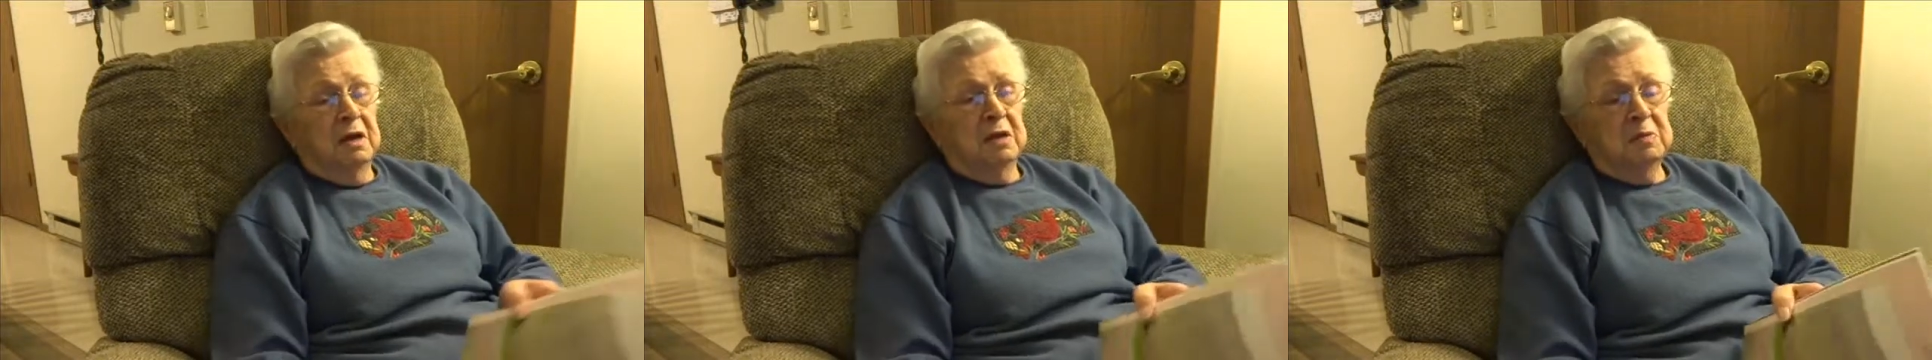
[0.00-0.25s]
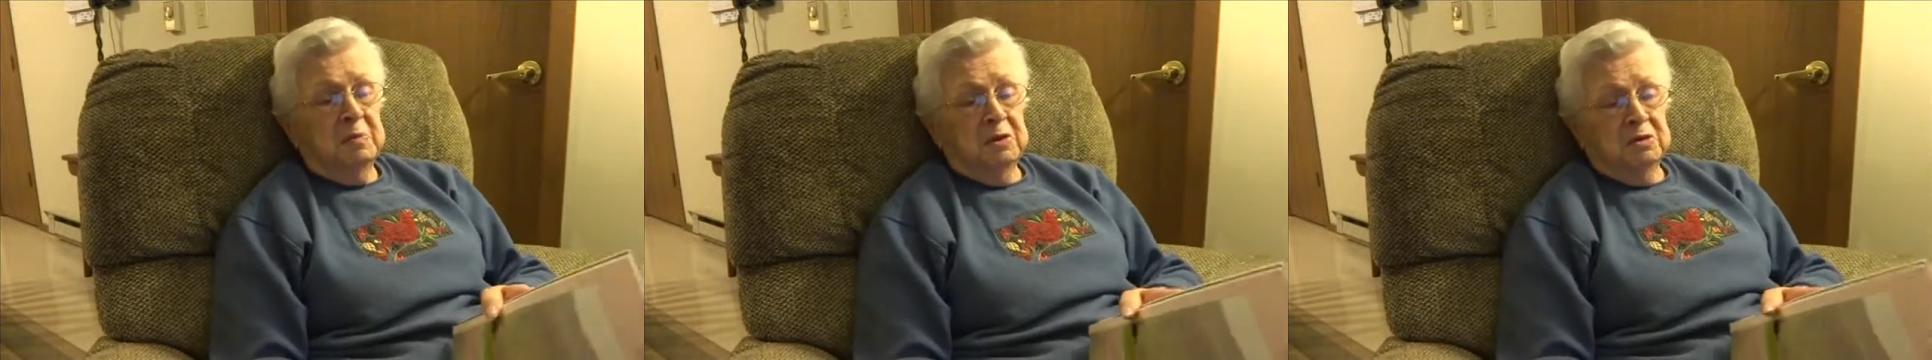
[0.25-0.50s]

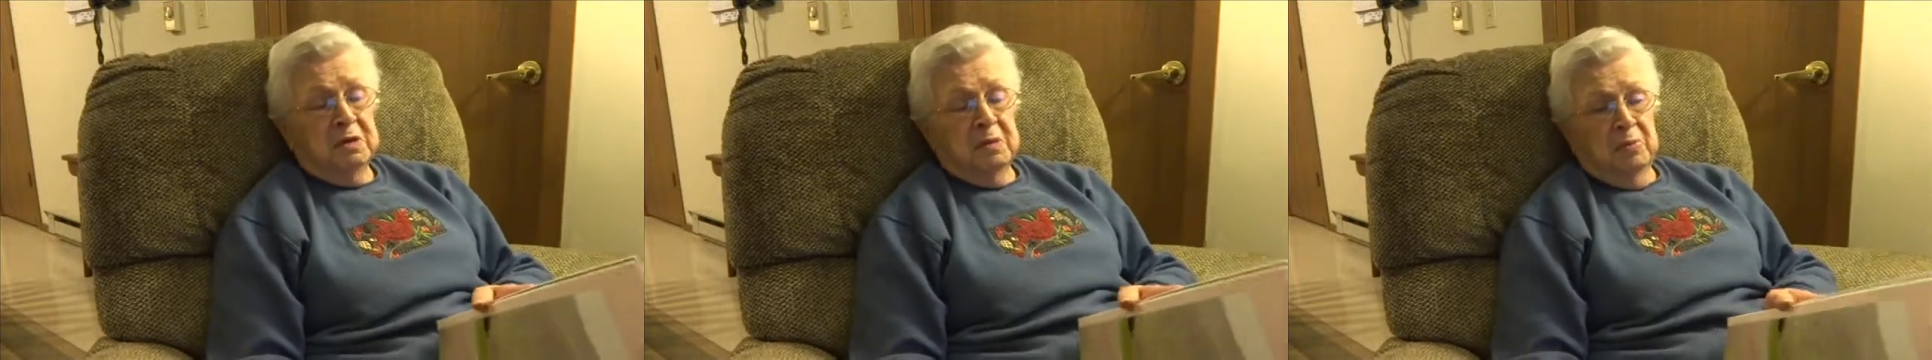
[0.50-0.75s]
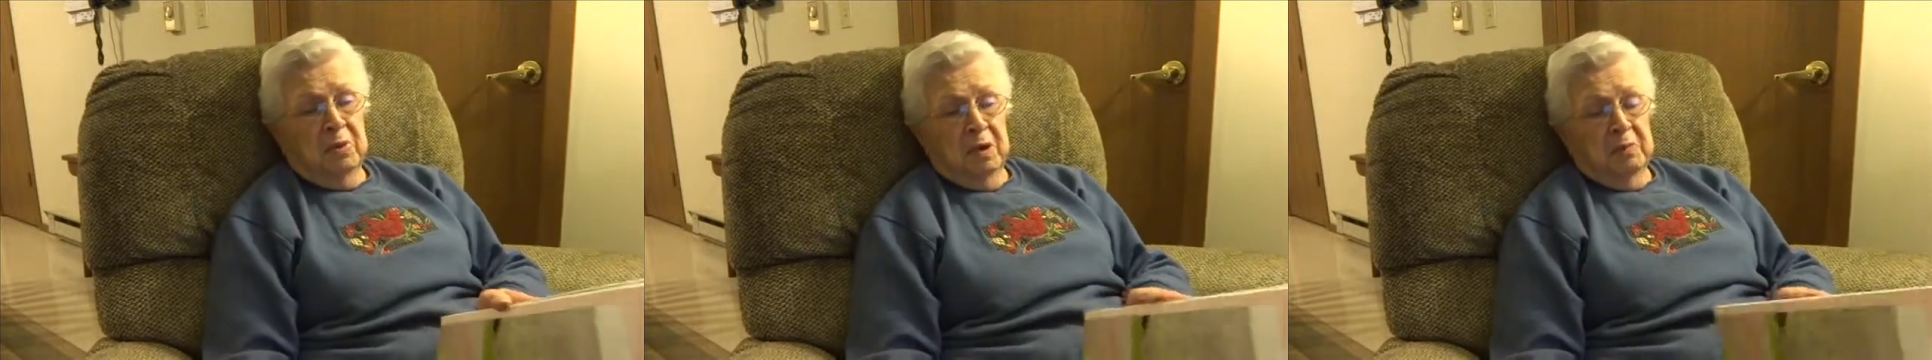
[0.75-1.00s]
It's
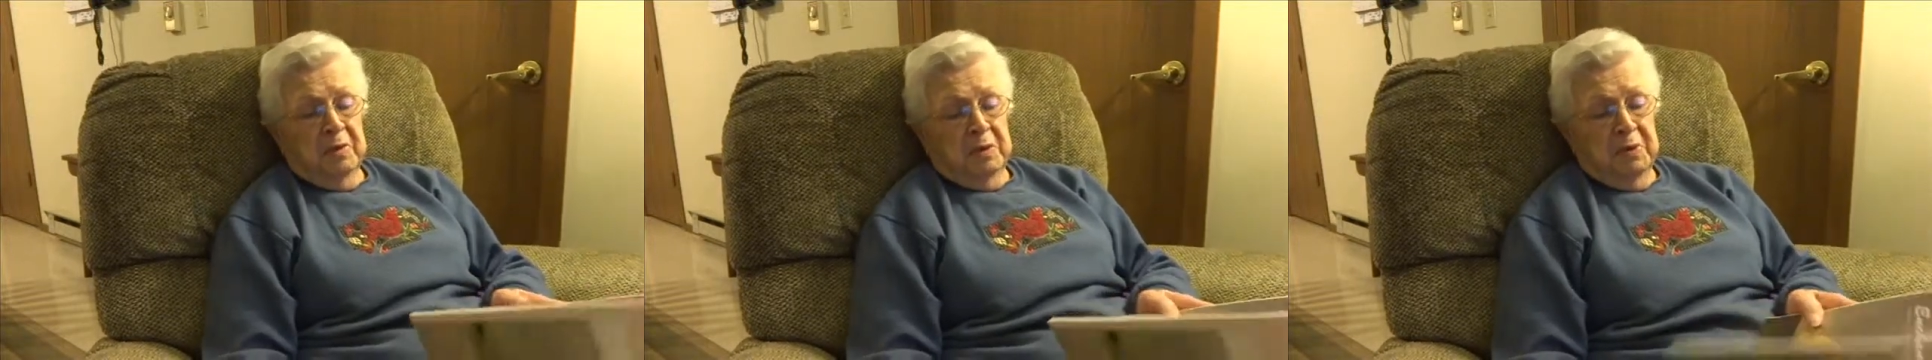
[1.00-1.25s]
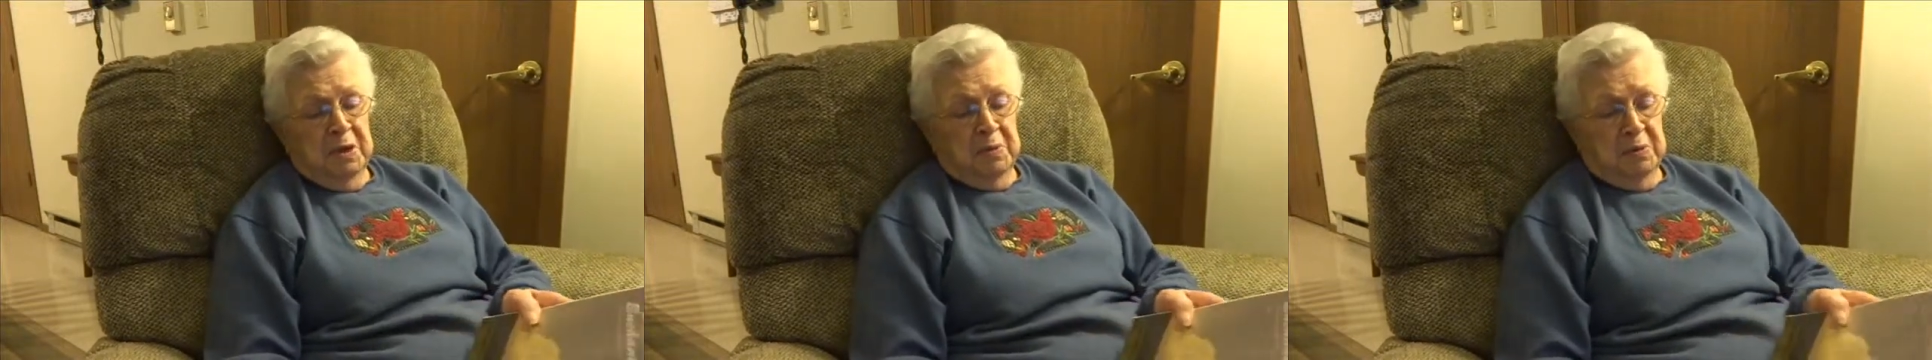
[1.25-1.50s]
mostly bought
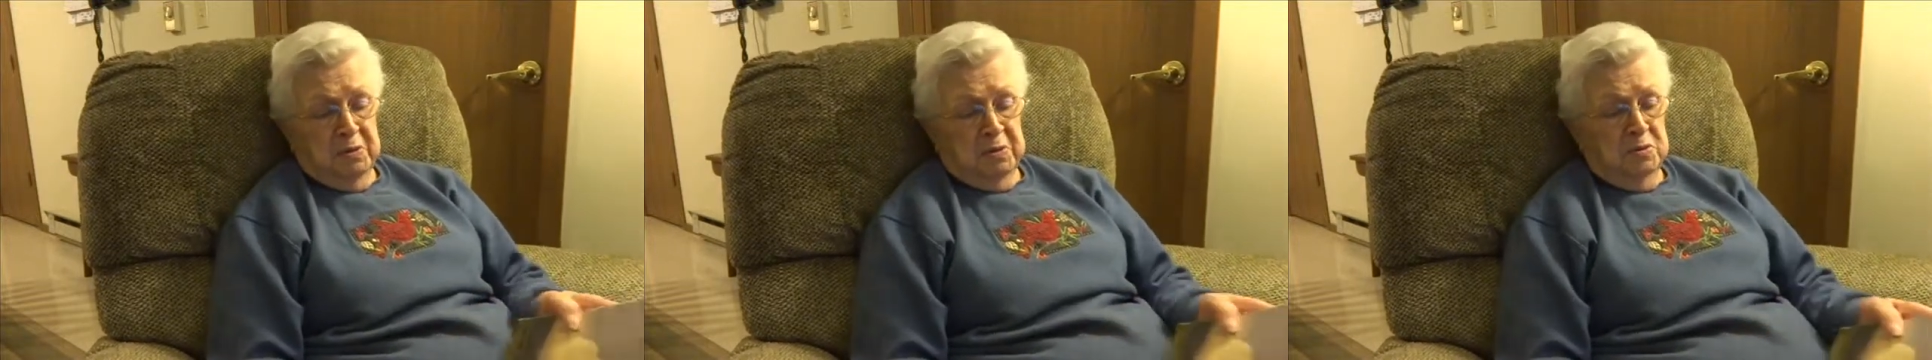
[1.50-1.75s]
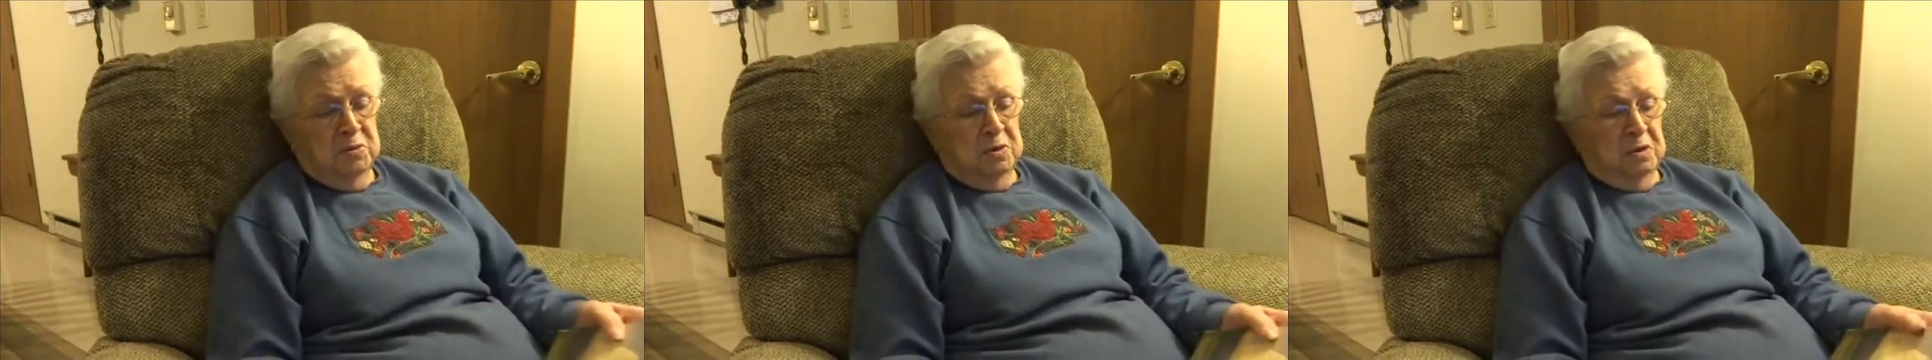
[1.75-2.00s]
by people that
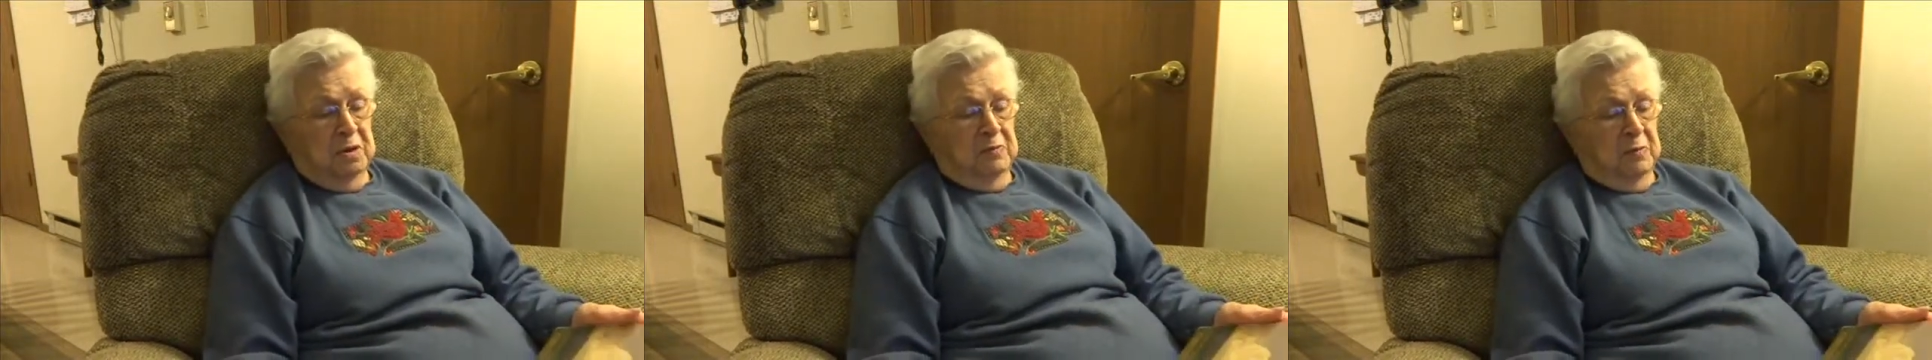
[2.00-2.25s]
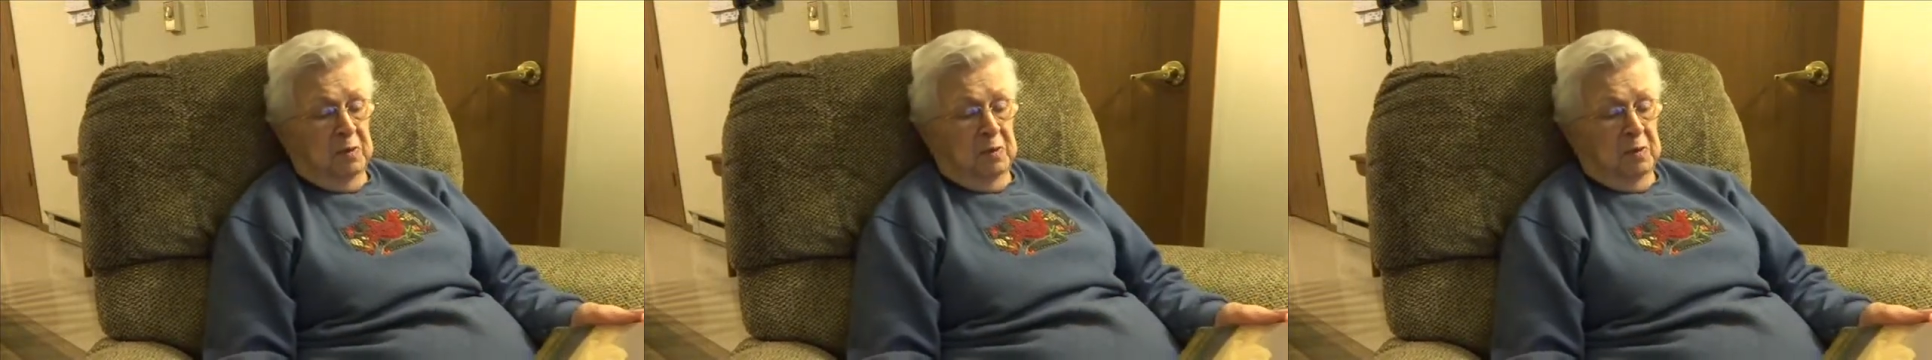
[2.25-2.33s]
used to live